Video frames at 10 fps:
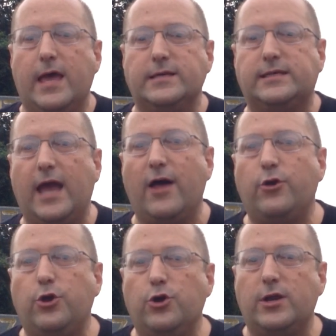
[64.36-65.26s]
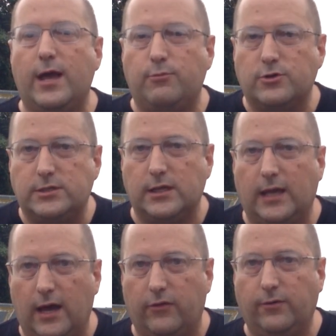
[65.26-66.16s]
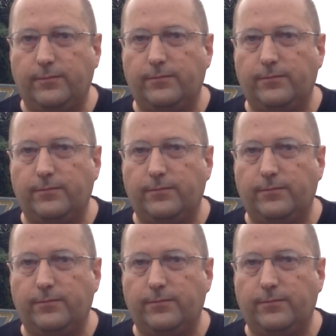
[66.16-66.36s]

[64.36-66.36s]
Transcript: is gather your neighbors together